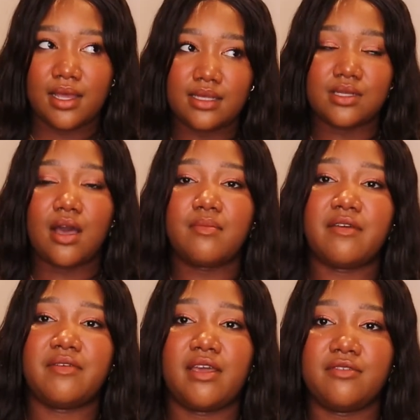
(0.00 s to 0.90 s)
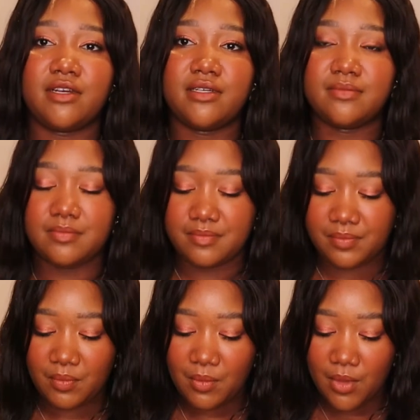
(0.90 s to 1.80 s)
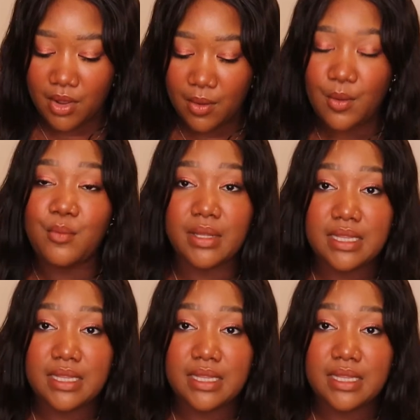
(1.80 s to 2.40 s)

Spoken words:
It's not my favorite. But